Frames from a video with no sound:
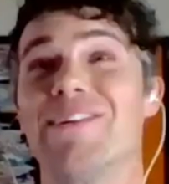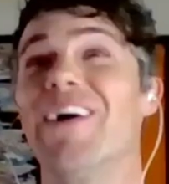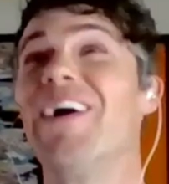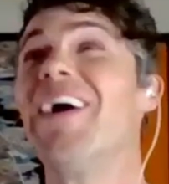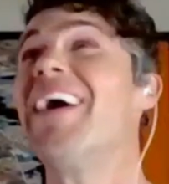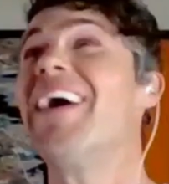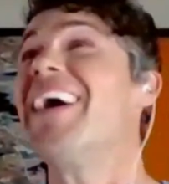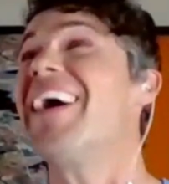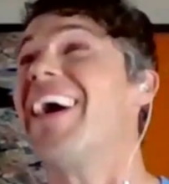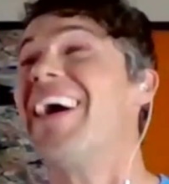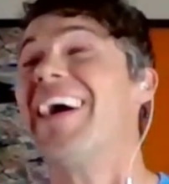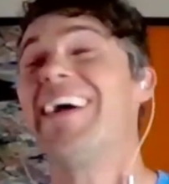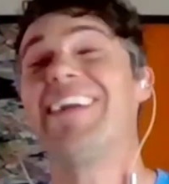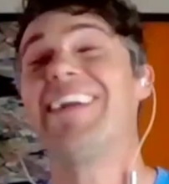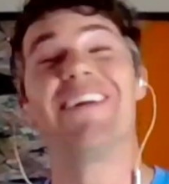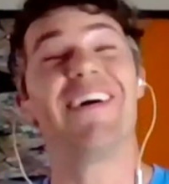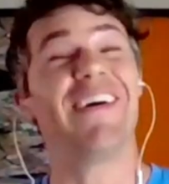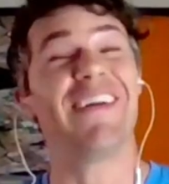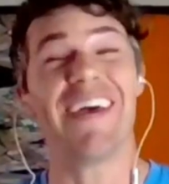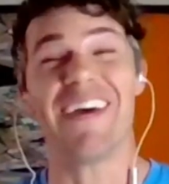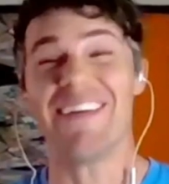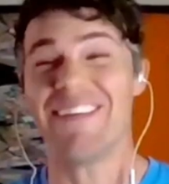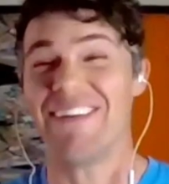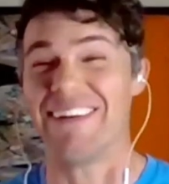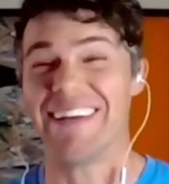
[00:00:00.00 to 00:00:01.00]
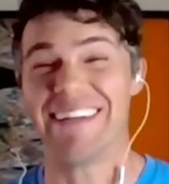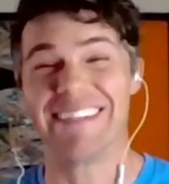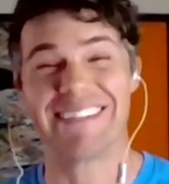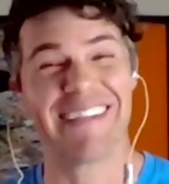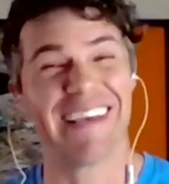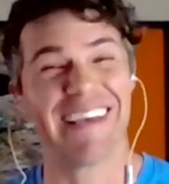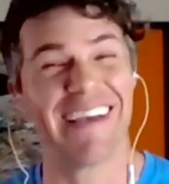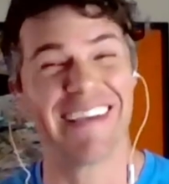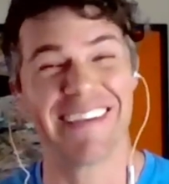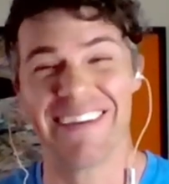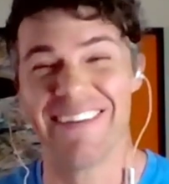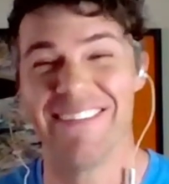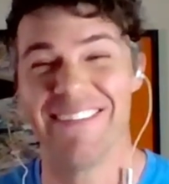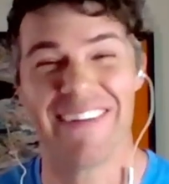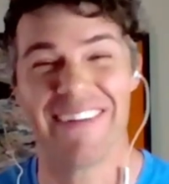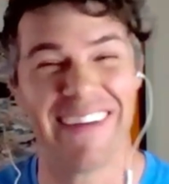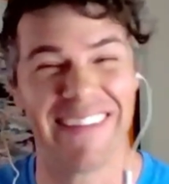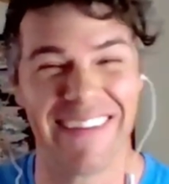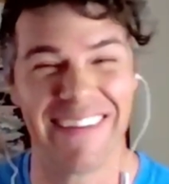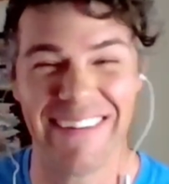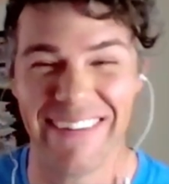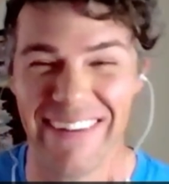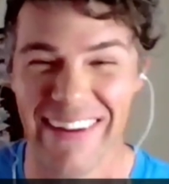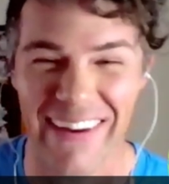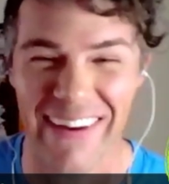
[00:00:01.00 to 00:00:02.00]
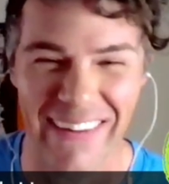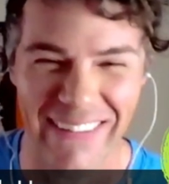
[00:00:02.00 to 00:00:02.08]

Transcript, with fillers: I don't have an Italian mother. No.